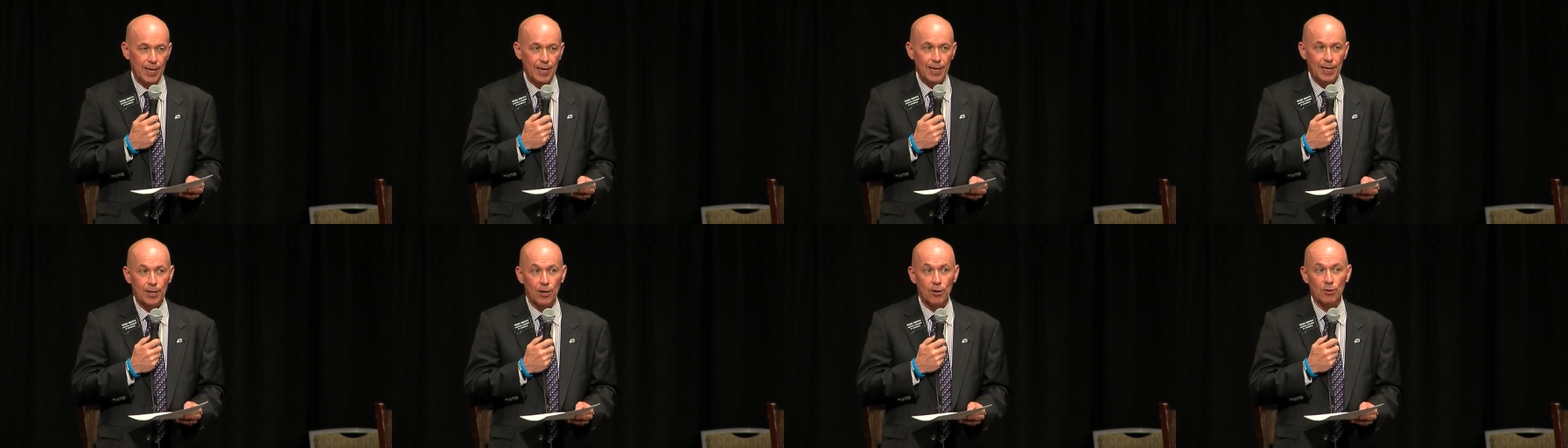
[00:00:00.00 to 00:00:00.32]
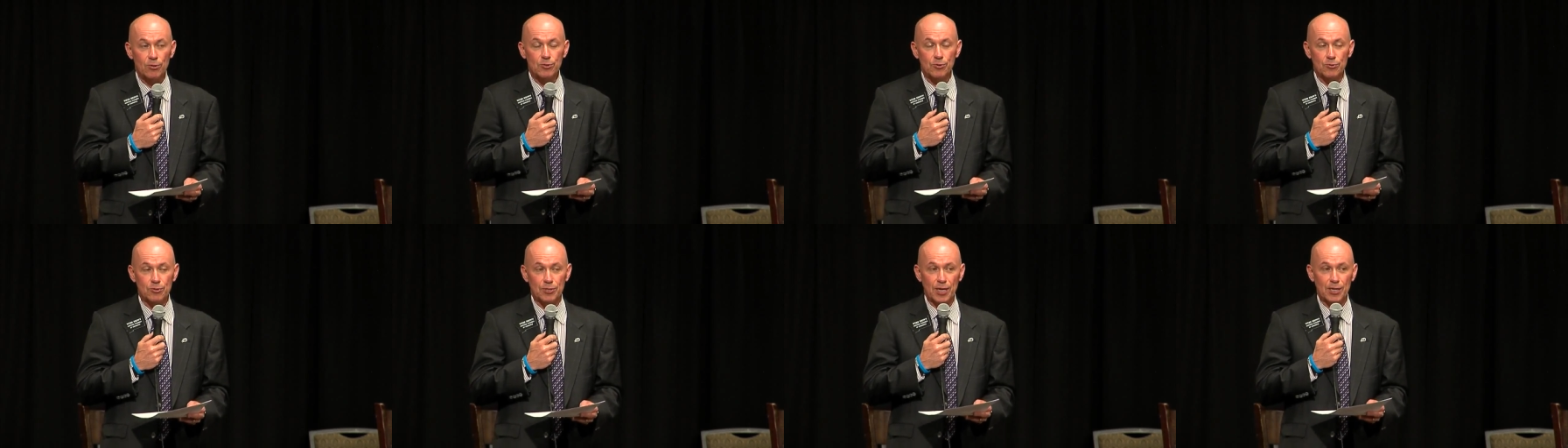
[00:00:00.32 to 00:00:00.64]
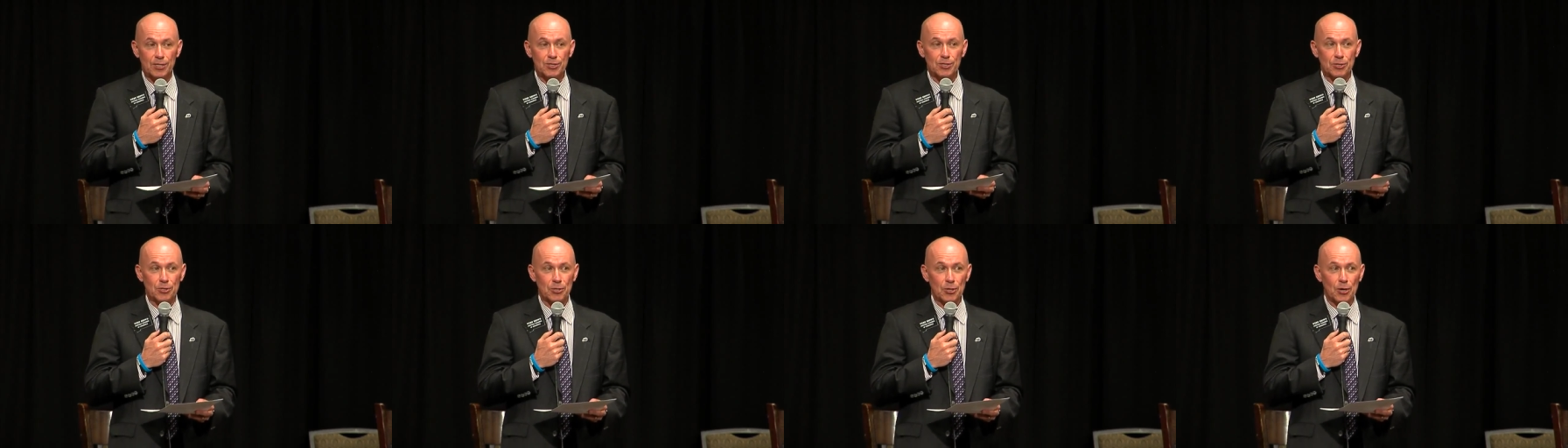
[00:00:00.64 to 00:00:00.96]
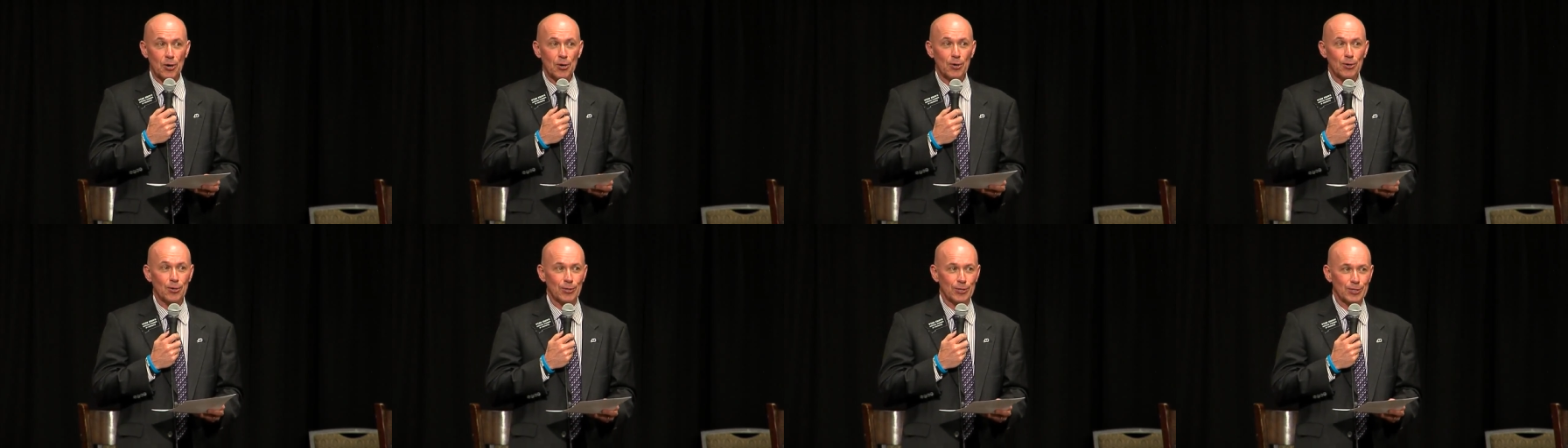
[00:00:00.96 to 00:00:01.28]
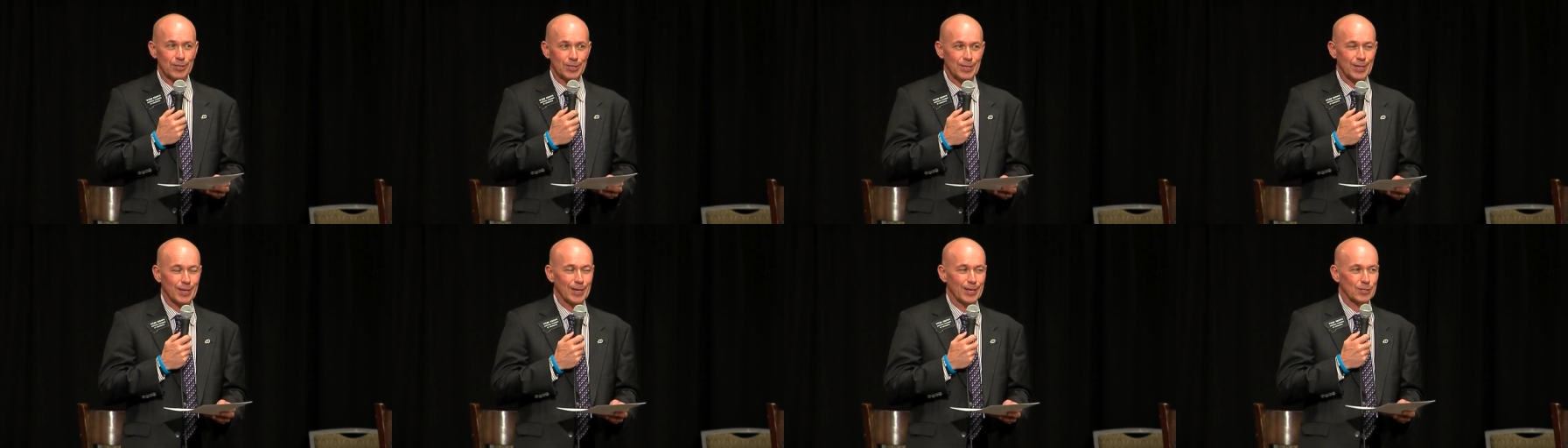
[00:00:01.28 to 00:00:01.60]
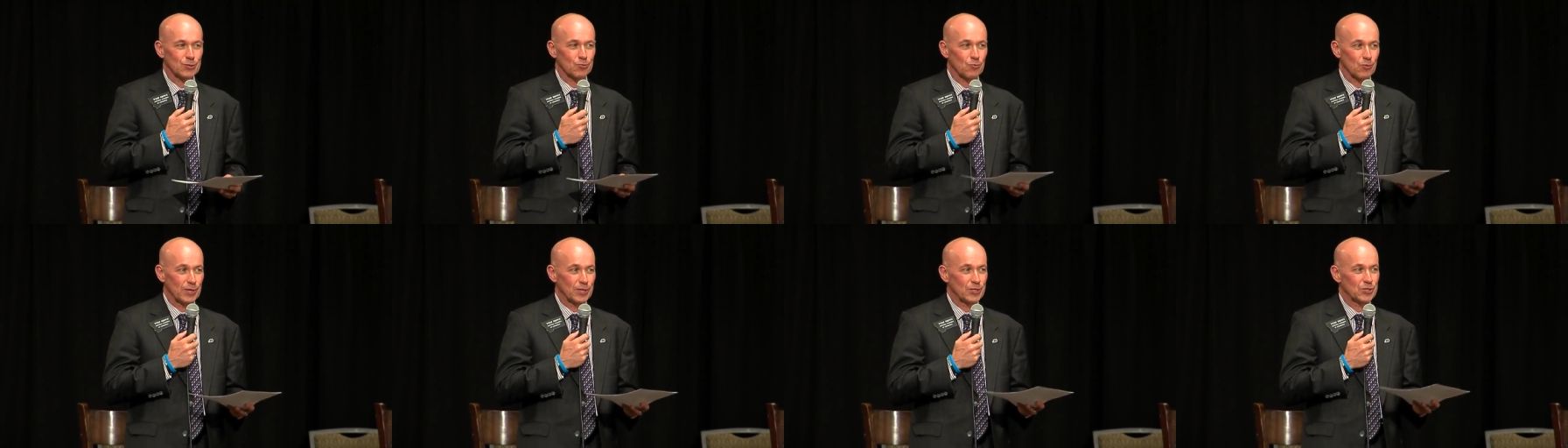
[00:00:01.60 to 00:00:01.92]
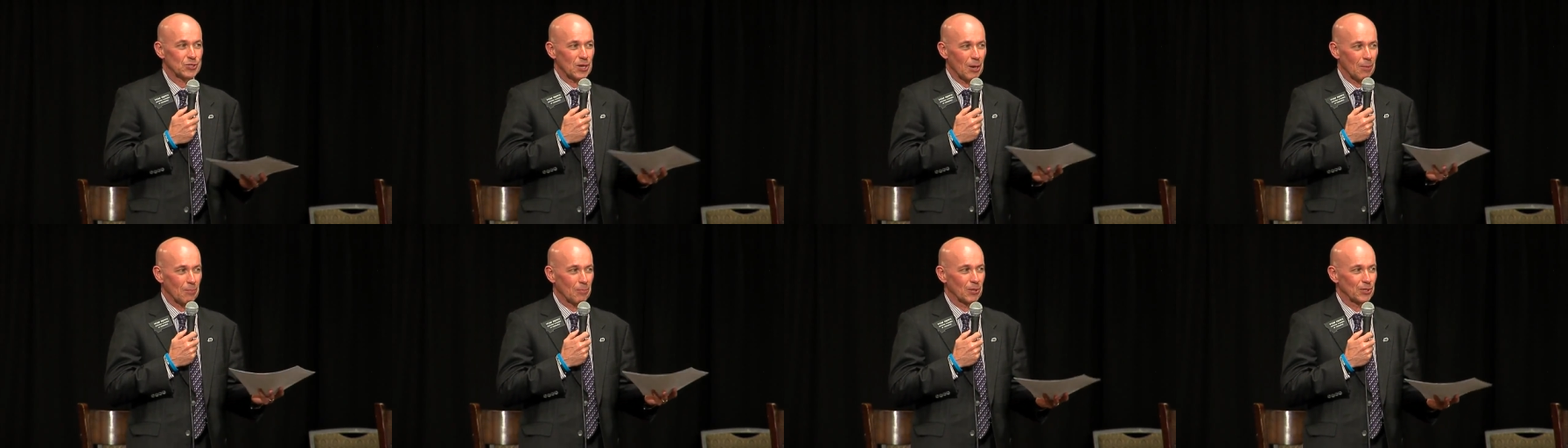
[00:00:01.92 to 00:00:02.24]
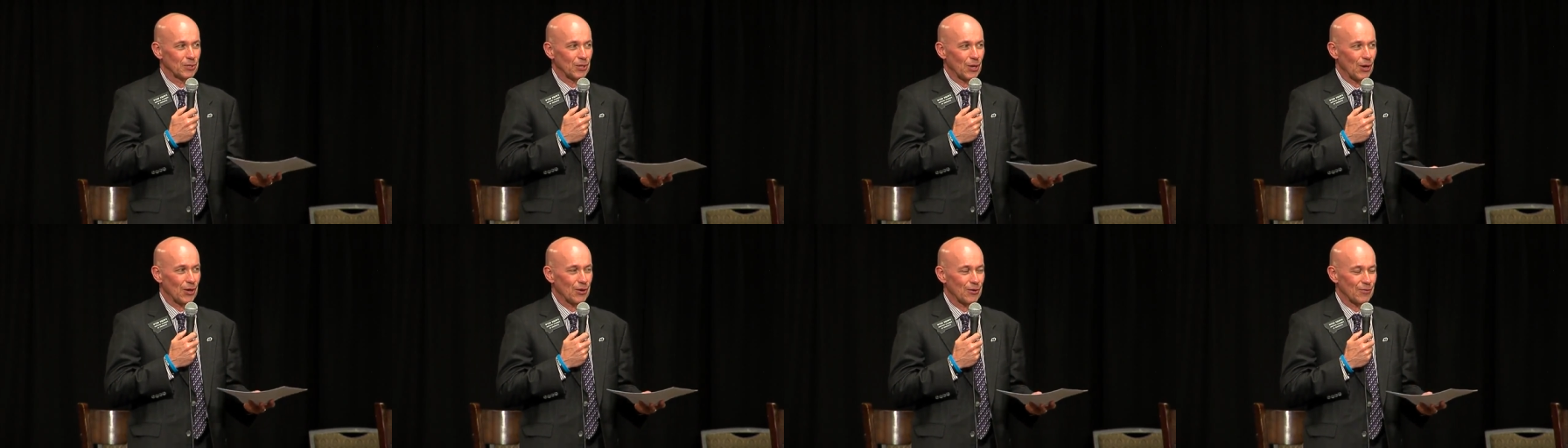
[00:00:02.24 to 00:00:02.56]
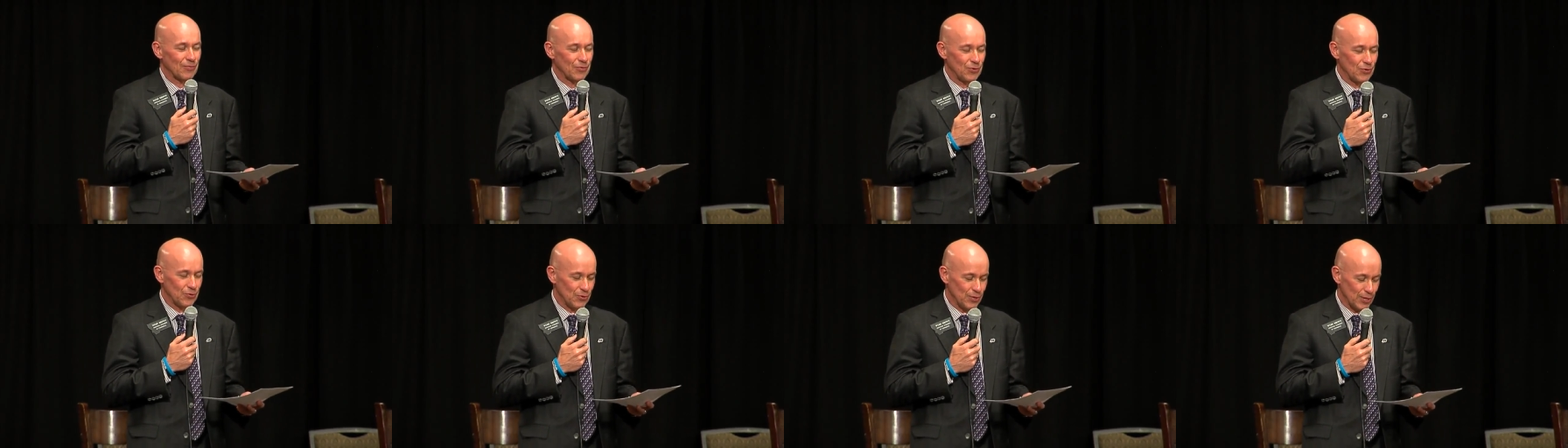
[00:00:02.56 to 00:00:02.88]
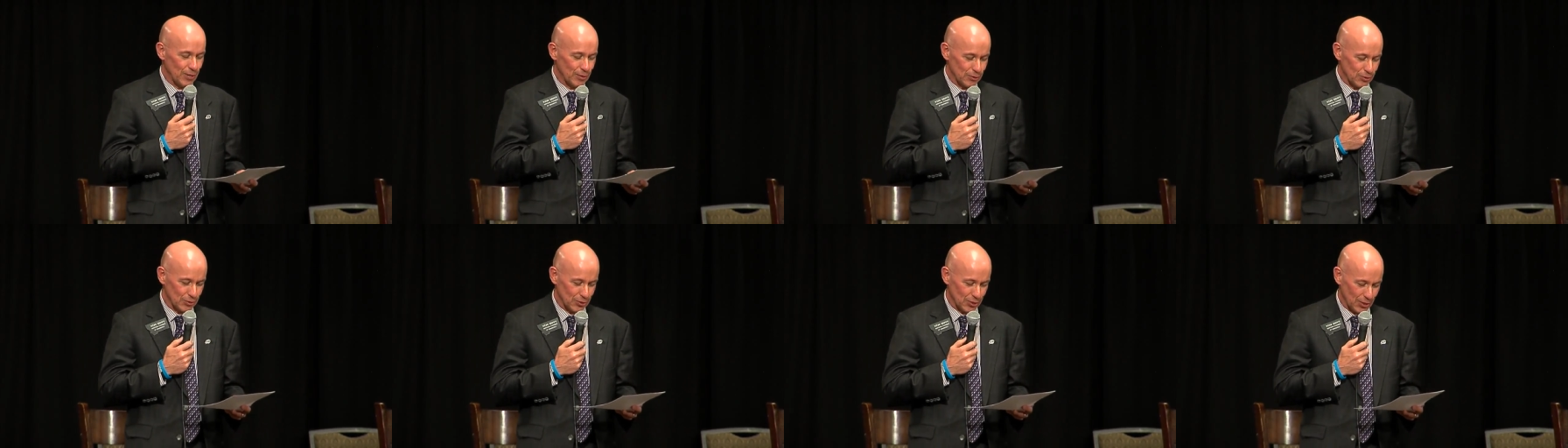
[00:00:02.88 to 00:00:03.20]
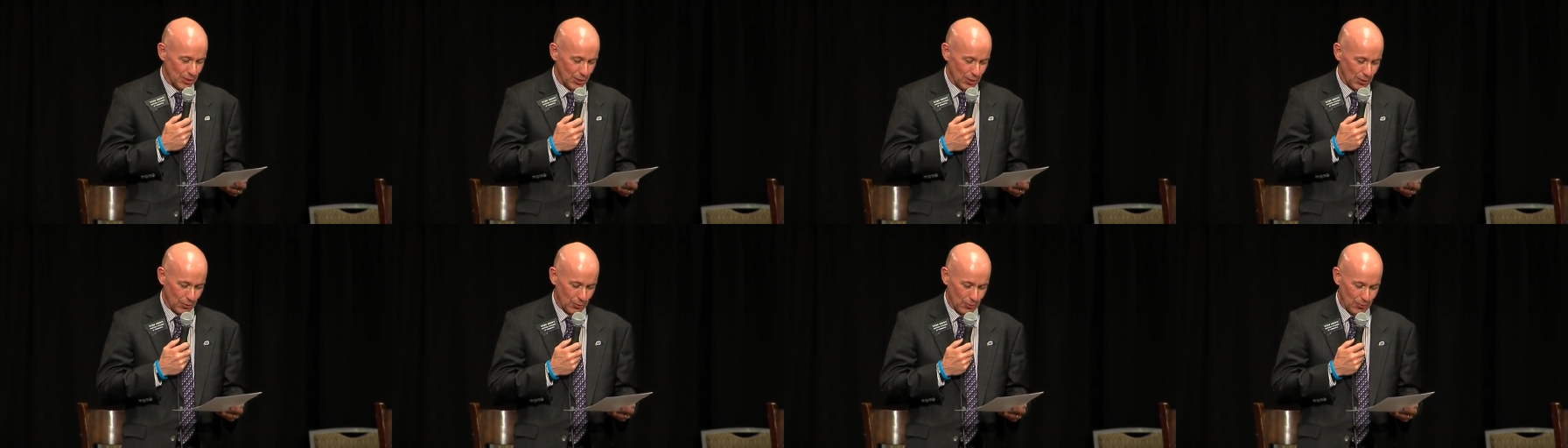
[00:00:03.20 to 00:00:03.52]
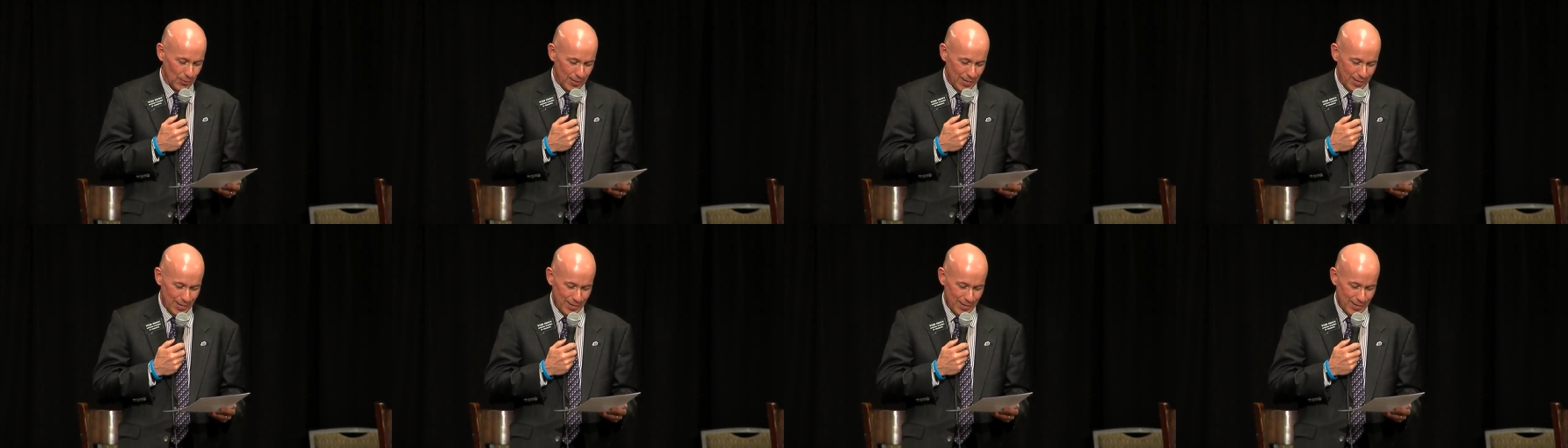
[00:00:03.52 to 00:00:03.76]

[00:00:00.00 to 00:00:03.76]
It also doesn't hurt, as we stumbled on a few years ago,